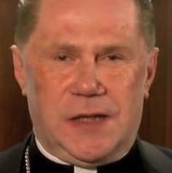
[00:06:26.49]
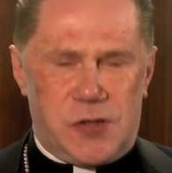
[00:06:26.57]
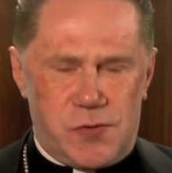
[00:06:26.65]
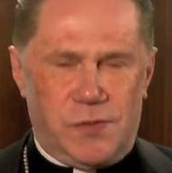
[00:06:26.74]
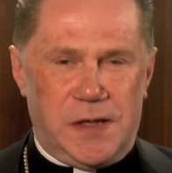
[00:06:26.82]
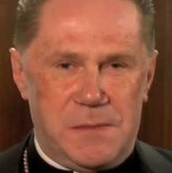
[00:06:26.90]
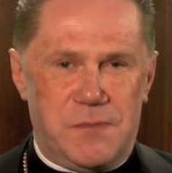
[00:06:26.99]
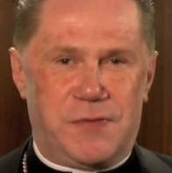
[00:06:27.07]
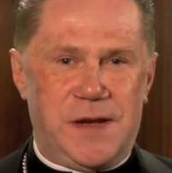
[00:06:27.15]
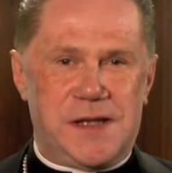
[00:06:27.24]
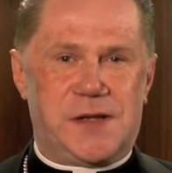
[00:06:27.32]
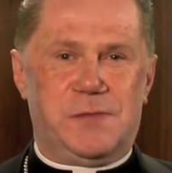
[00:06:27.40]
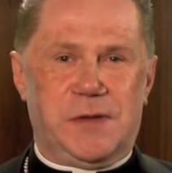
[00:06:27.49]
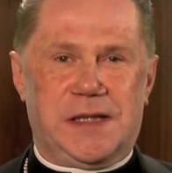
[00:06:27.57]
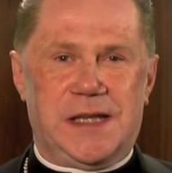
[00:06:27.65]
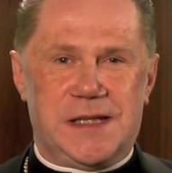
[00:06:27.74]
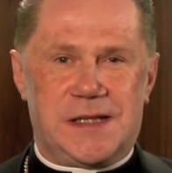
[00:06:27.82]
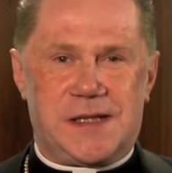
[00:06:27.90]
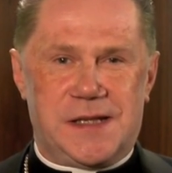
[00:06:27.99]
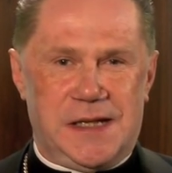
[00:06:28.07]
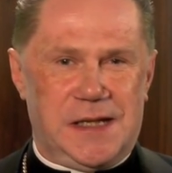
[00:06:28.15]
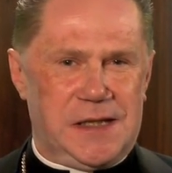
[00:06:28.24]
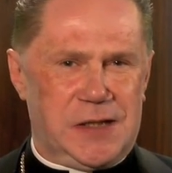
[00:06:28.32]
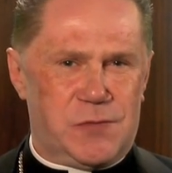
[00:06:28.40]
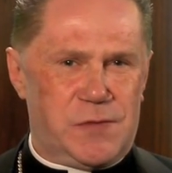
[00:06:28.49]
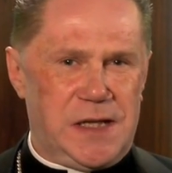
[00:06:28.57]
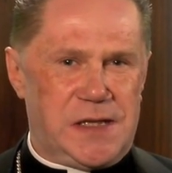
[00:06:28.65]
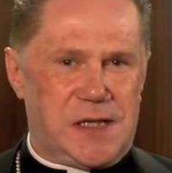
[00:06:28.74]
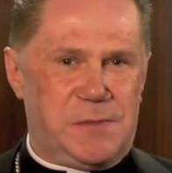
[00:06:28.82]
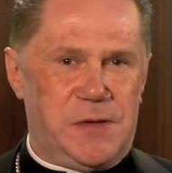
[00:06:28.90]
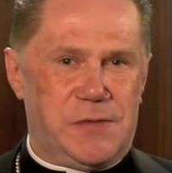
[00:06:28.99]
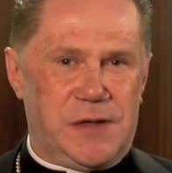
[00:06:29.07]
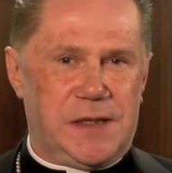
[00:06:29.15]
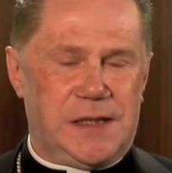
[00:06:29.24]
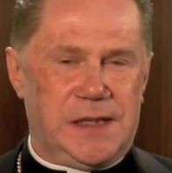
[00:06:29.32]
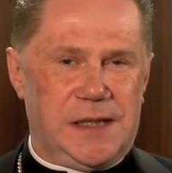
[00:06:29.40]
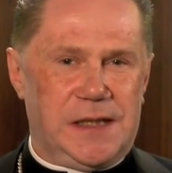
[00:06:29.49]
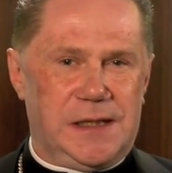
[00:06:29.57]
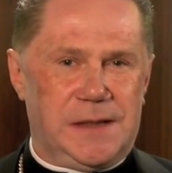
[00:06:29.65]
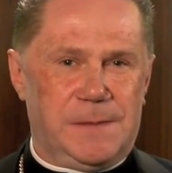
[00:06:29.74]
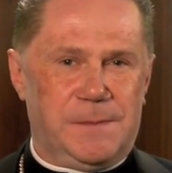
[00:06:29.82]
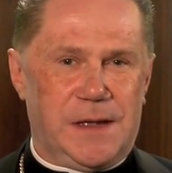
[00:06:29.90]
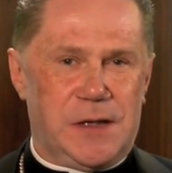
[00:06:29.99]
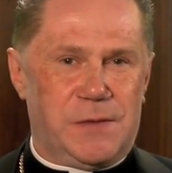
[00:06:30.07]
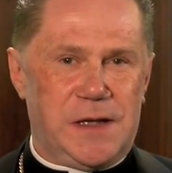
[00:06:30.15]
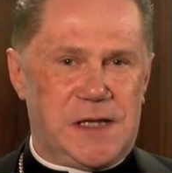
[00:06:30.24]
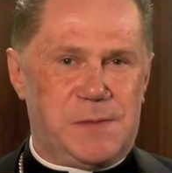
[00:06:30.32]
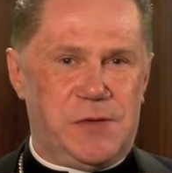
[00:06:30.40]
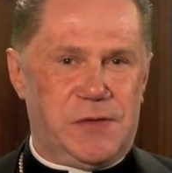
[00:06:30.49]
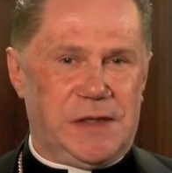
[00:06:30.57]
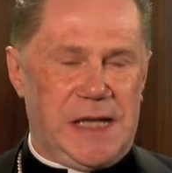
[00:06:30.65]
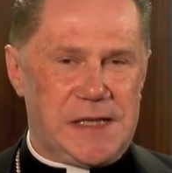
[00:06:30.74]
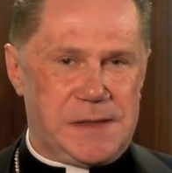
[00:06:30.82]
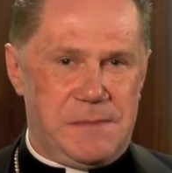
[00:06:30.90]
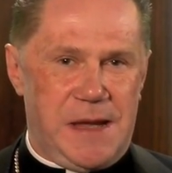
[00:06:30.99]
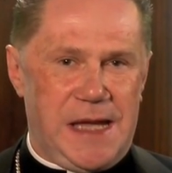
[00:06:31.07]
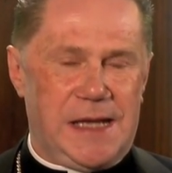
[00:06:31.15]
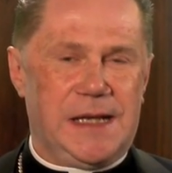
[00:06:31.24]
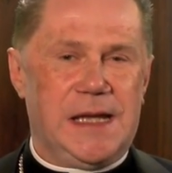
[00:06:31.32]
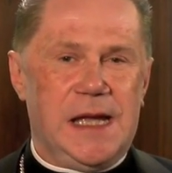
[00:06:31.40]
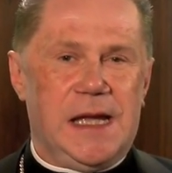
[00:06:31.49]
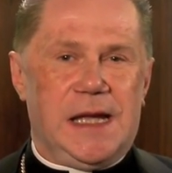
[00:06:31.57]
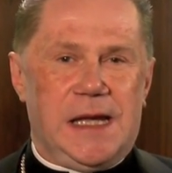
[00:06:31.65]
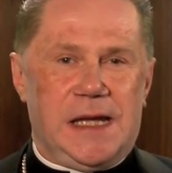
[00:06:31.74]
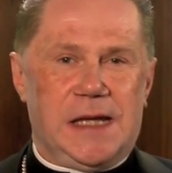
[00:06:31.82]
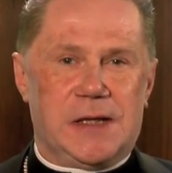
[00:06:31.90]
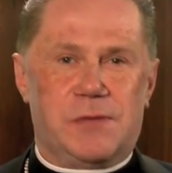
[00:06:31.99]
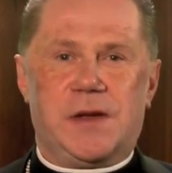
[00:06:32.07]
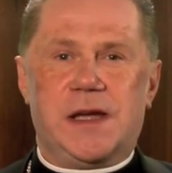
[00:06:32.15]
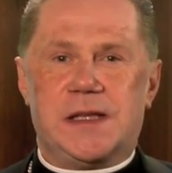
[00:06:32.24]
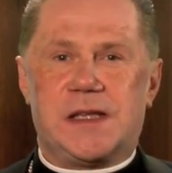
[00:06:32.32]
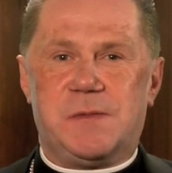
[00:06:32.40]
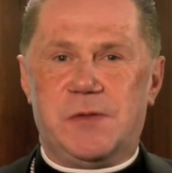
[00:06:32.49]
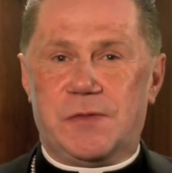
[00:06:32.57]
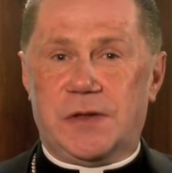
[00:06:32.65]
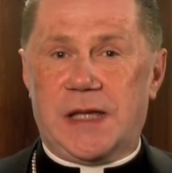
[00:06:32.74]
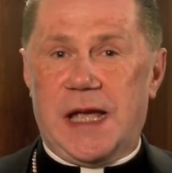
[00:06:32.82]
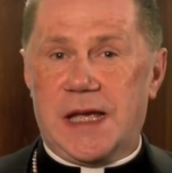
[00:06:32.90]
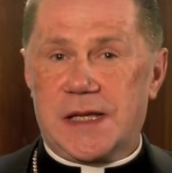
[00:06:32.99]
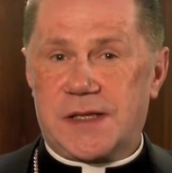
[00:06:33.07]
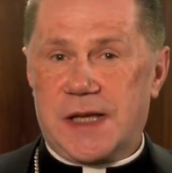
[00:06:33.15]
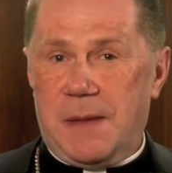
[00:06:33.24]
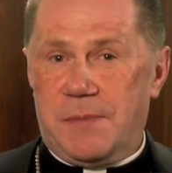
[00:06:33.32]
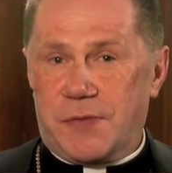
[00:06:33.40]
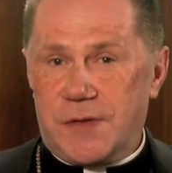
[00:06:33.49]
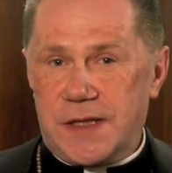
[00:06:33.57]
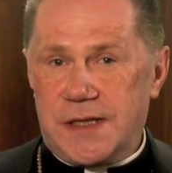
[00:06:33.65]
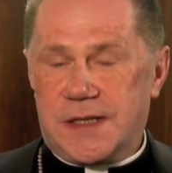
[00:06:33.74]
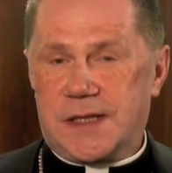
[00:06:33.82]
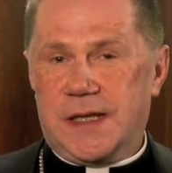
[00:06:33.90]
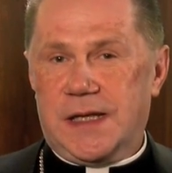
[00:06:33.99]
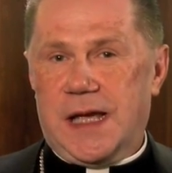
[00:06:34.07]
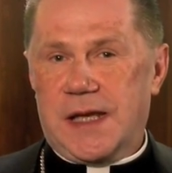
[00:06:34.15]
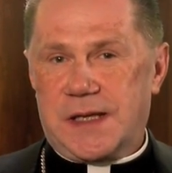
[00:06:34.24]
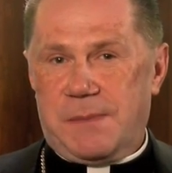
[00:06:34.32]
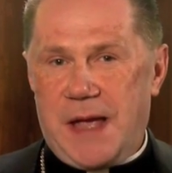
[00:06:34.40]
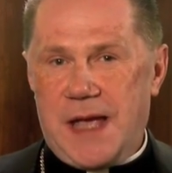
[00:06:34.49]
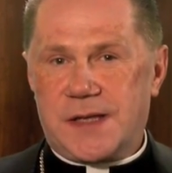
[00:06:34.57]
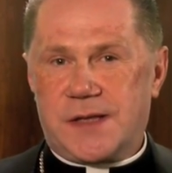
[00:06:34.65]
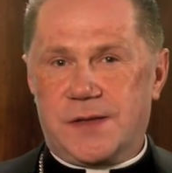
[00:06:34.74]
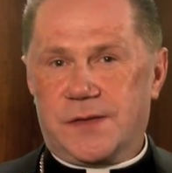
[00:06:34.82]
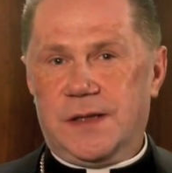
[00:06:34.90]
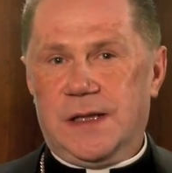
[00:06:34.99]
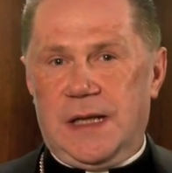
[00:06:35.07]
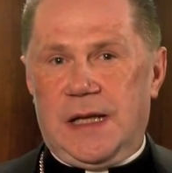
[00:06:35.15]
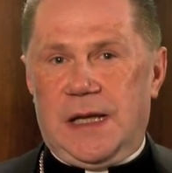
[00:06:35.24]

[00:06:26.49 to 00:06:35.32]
truly impressed with his great spirit as a man, a great spirit as a priest, as a pastor,